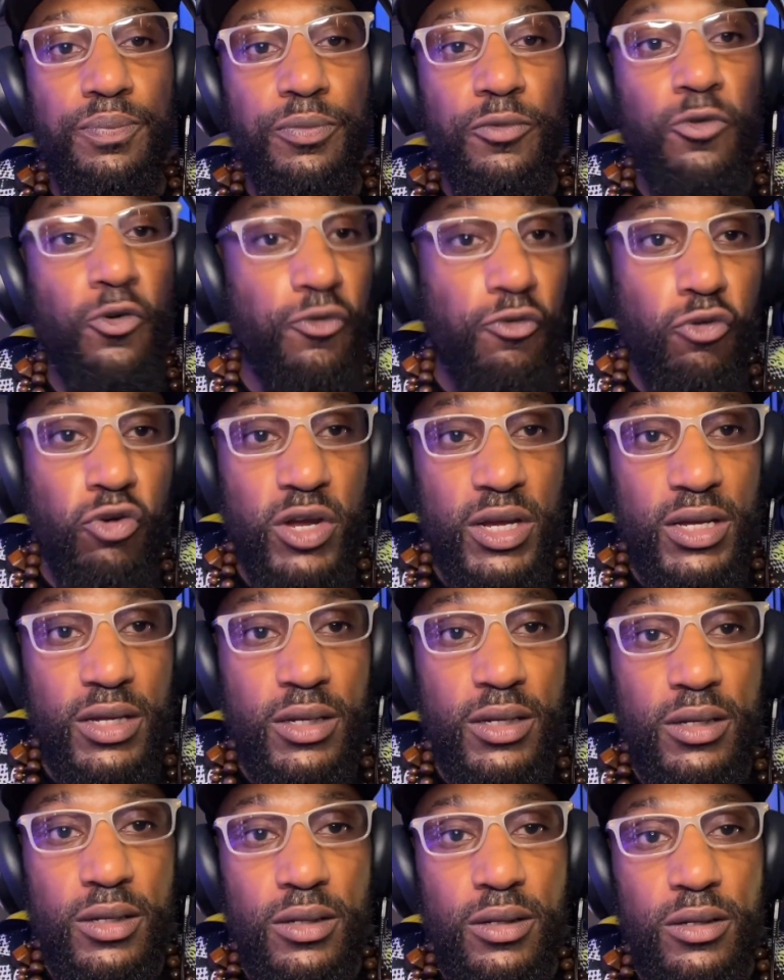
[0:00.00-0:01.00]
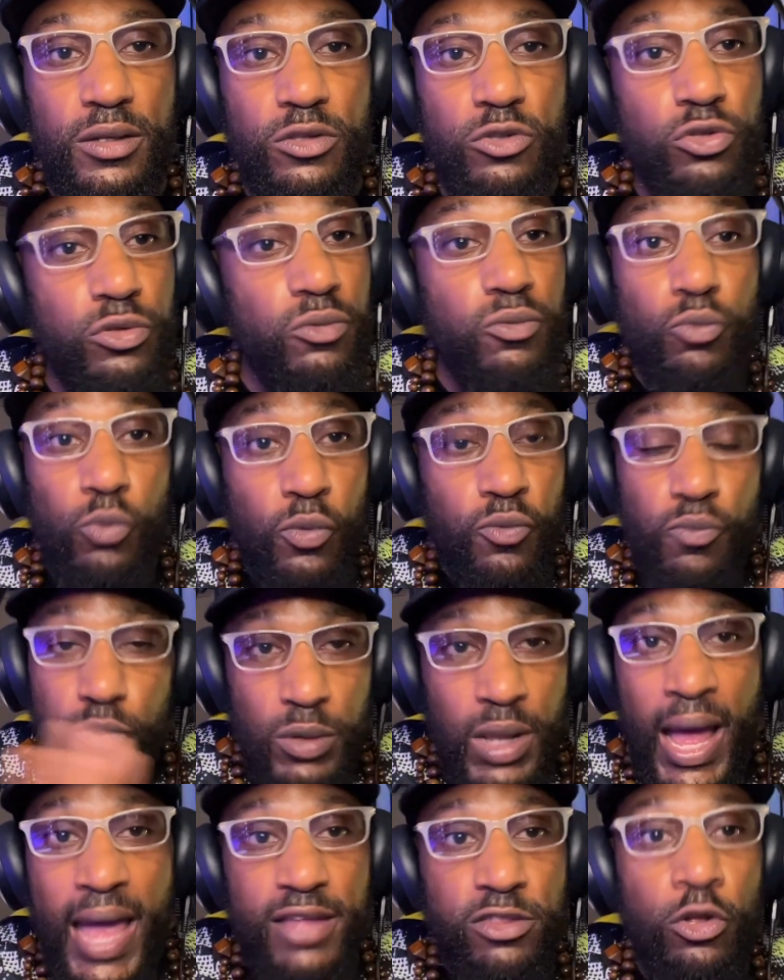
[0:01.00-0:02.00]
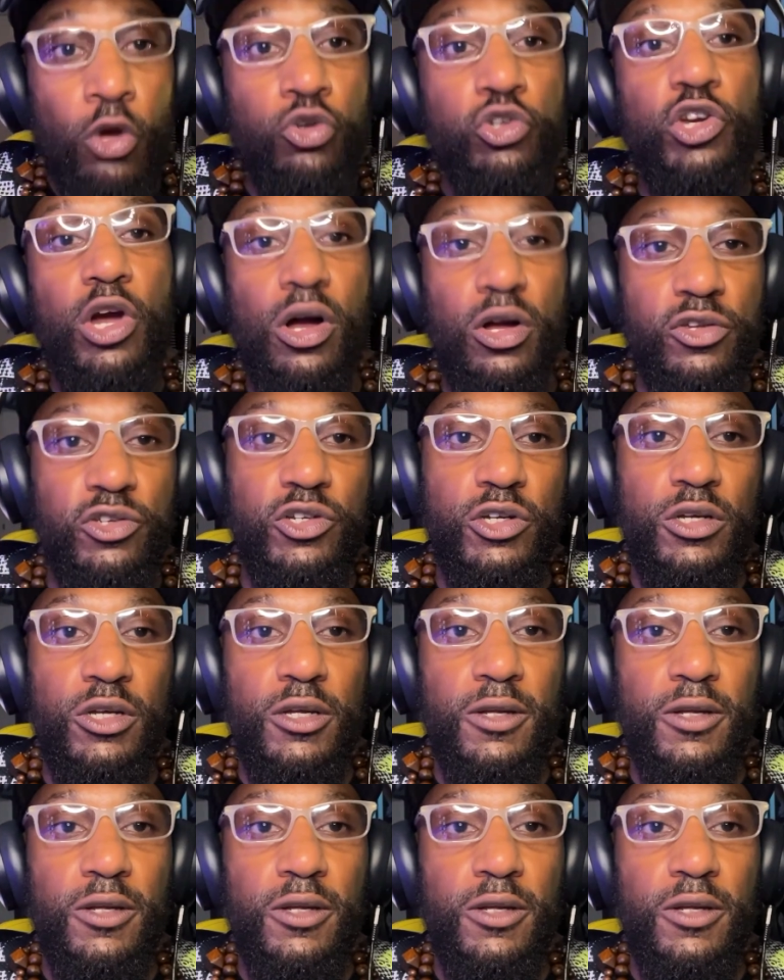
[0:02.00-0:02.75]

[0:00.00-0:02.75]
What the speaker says: for free, like no charge.